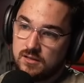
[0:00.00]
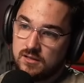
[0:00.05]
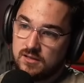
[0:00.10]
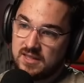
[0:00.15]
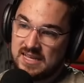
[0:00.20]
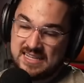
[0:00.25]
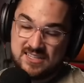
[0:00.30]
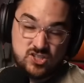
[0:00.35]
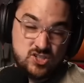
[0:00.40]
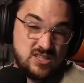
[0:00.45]

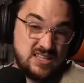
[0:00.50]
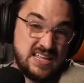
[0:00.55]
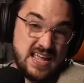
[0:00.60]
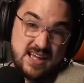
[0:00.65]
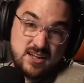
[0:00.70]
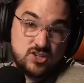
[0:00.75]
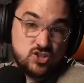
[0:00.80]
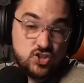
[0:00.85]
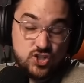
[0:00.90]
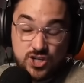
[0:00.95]
like,
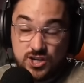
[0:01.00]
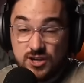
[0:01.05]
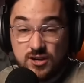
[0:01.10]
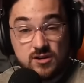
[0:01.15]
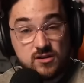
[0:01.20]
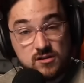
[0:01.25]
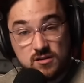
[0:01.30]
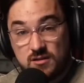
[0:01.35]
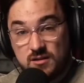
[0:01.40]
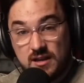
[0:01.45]
next
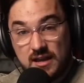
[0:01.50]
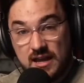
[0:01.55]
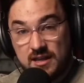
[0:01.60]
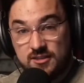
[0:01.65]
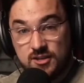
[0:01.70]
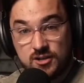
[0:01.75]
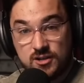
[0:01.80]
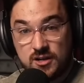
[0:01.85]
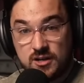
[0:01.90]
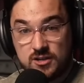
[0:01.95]
year, and
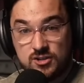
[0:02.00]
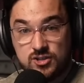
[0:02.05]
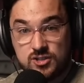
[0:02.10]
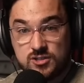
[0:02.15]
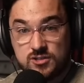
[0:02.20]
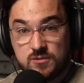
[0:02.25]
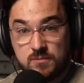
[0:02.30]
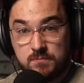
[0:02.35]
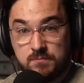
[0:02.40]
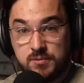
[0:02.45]
they're gonna
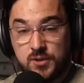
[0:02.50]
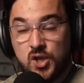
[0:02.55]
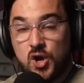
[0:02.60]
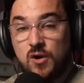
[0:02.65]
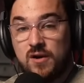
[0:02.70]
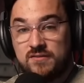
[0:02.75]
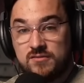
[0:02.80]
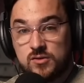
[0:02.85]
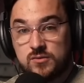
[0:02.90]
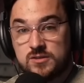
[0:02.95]
just
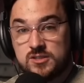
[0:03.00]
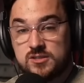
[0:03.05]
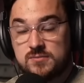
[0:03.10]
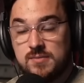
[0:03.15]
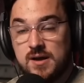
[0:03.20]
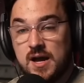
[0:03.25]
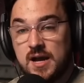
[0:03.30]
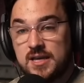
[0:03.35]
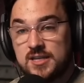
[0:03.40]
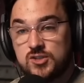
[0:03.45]
blow everyone's
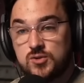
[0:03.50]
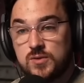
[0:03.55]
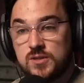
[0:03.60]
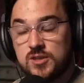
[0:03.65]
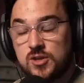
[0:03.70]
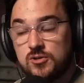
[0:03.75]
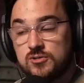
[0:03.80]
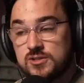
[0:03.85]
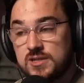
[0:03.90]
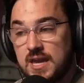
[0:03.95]
minds with
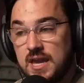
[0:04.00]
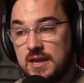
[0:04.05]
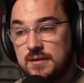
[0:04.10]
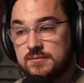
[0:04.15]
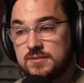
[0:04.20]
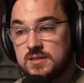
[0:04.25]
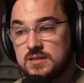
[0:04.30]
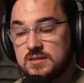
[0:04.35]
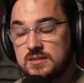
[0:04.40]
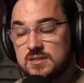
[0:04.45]
those
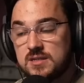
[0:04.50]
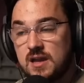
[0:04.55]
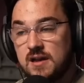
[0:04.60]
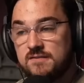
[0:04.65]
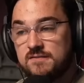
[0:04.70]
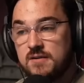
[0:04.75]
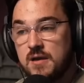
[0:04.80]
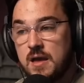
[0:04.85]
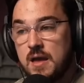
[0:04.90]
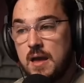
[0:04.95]
games and
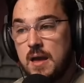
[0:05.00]
stuff,